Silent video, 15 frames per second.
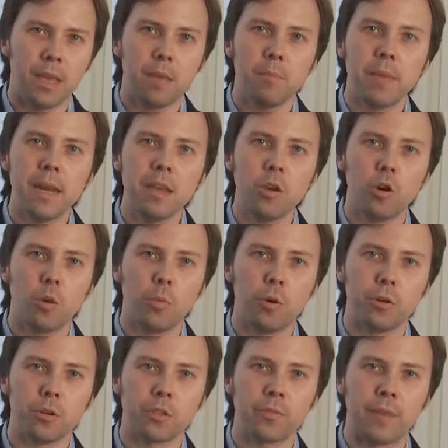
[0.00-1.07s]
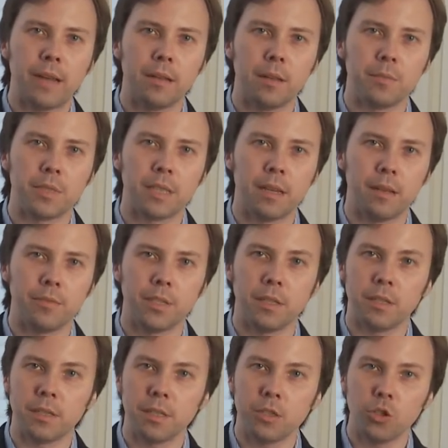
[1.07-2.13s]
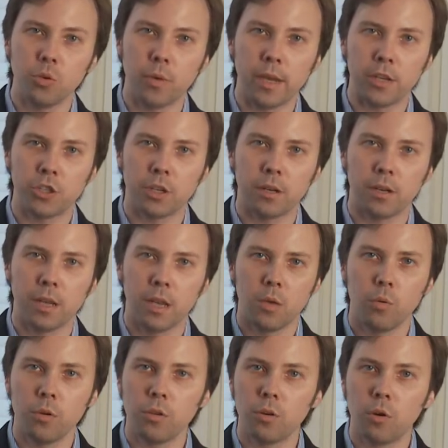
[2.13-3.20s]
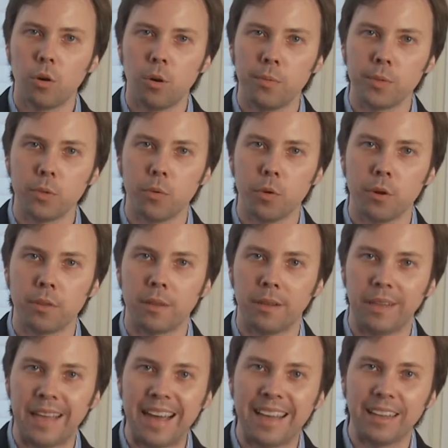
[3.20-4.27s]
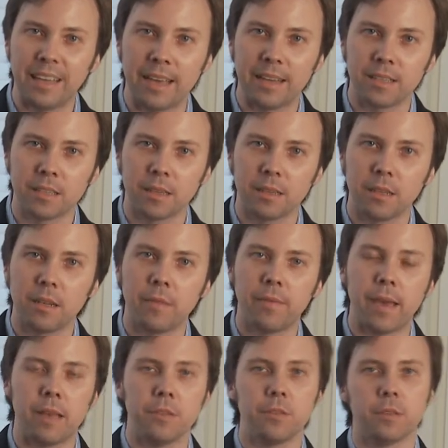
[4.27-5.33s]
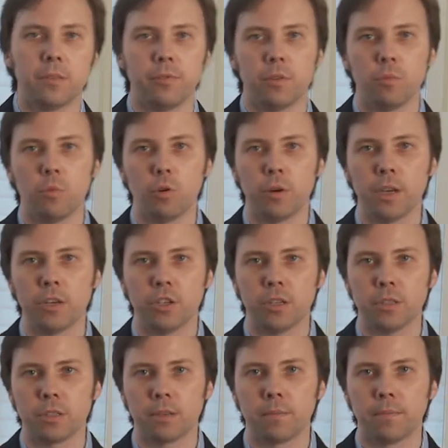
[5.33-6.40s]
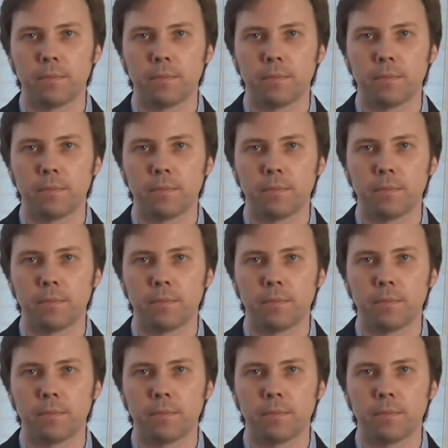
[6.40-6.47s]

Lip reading: many homeowners found themselves in a situation where their homes were worth a lot less than the values of their mortgages.